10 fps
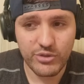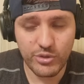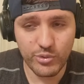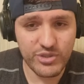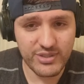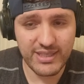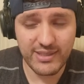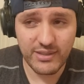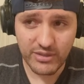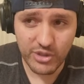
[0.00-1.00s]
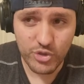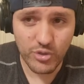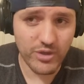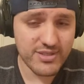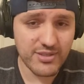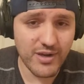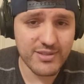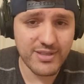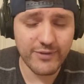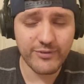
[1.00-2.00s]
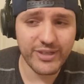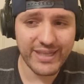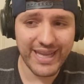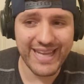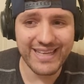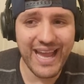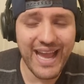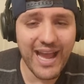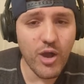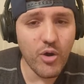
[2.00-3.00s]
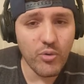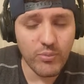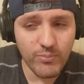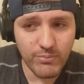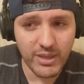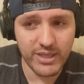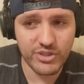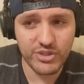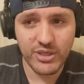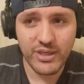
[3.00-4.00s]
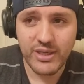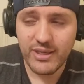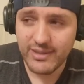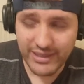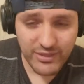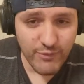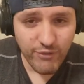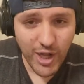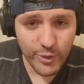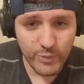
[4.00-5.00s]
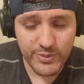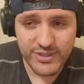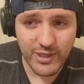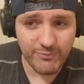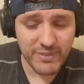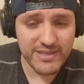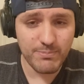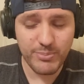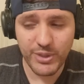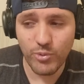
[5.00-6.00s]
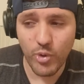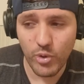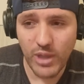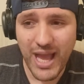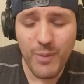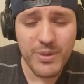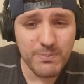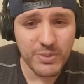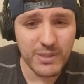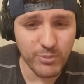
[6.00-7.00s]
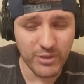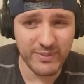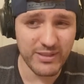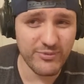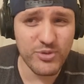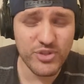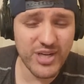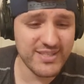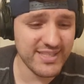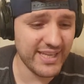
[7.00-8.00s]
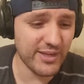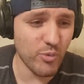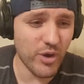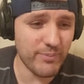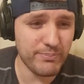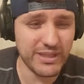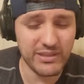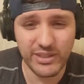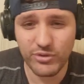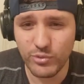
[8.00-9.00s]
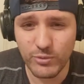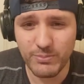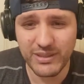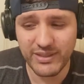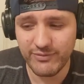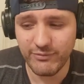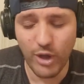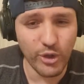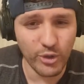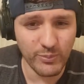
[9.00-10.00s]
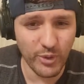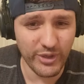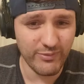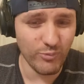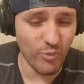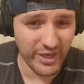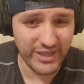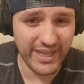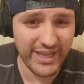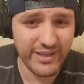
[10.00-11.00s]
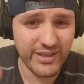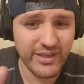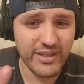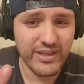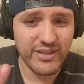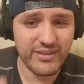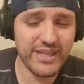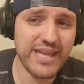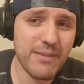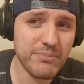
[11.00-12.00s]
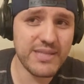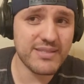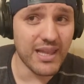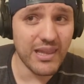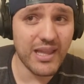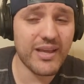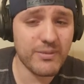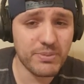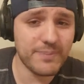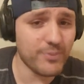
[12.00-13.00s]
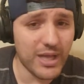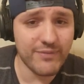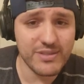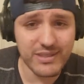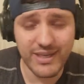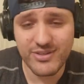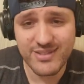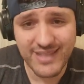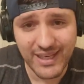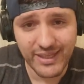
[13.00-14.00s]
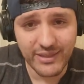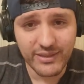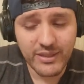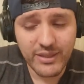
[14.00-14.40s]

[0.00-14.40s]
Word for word: you see the short starts covering and how much, like the volume itself plays a big role. How many people, I mean, if you start seeing one billion, two billion volume on a one day, then that means a lot of people obviously are selling.